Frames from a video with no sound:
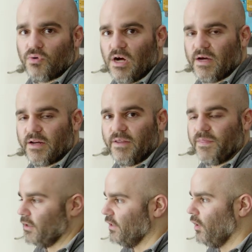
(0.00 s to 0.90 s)
rod
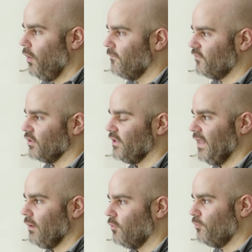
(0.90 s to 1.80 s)
in there, and hopefully
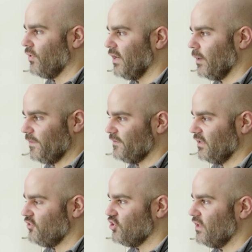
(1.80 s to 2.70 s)
that will break up the
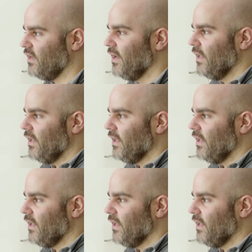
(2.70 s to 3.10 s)
tension.